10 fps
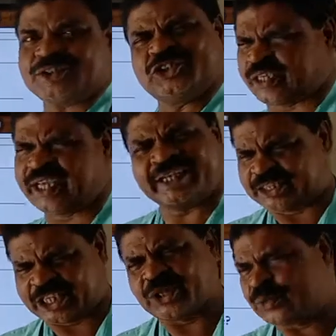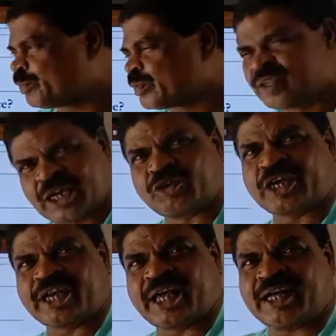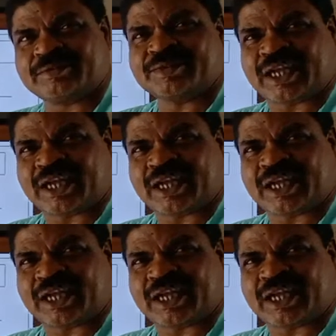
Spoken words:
You can give Kautilya,